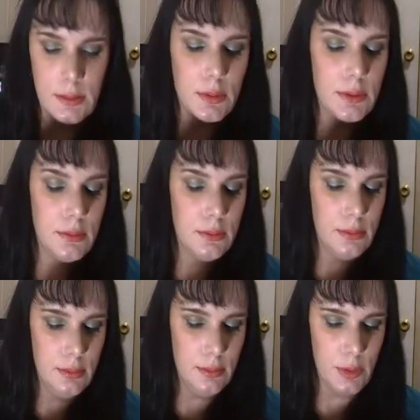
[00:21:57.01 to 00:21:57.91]
That's
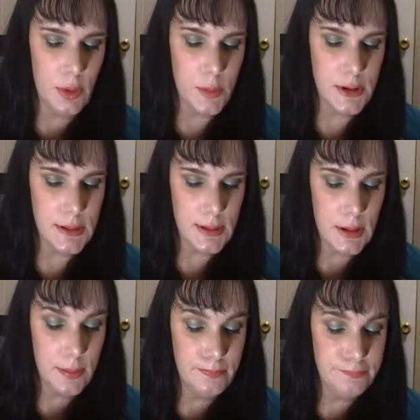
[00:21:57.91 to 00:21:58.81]
what I meant to
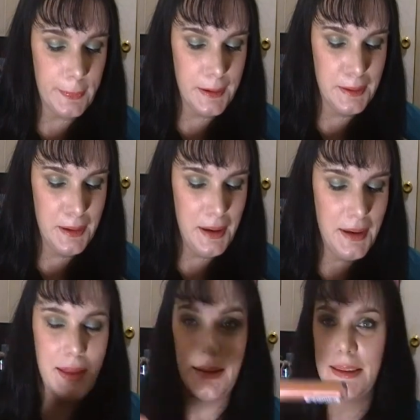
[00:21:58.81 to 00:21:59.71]
say.
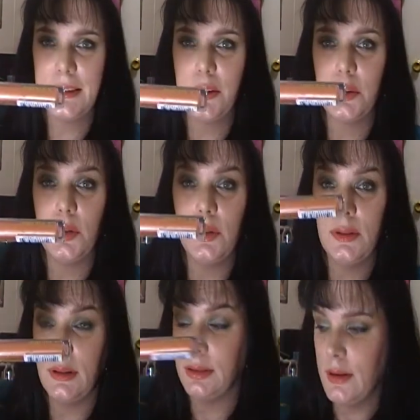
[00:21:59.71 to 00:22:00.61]
That's Snuggle.
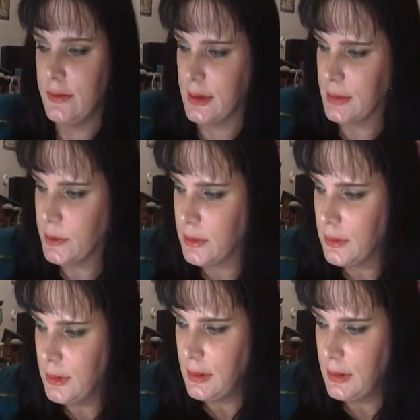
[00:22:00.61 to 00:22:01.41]
I love this one.